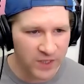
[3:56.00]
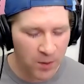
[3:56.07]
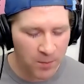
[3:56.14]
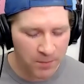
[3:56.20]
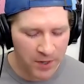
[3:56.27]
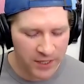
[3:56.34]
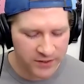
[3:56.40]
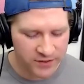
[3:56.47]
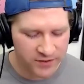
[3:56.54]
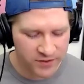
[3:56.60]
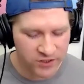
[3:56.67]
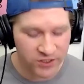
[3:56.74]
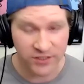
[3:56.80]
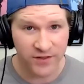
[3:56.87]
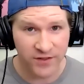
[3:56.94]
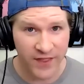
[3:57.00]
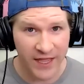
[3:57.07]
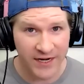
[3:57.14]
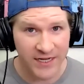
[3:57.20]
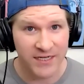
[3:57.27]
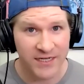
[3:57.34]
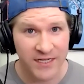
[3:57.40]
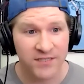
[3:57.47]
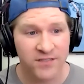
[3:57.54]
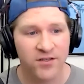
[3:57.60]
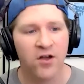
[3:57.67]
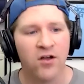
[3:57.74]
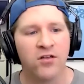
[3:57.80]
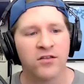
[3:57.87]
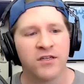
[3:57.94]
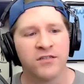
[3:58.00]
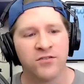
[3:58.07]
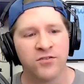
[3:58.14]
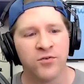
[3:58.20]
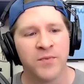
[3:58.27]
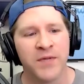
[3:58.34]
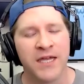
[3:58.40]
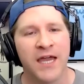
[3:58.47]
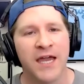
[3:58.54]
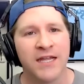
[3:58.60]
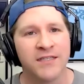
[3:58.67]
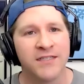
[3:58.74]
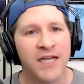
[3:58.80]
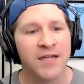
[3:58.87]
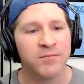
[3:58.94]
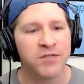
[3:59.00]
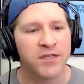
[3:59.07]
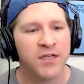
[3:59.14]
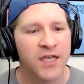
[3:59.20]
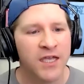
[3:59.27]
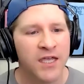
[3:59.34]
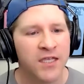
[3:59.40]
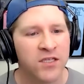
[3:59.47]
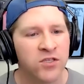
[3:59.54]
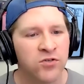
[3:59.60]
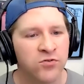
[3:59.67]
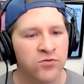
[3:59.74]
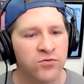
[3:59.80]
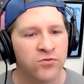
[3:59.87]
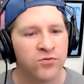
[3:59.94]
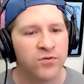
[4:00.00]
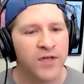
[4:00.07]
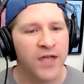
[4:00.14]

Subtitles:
but just that it is all-consuming at times. You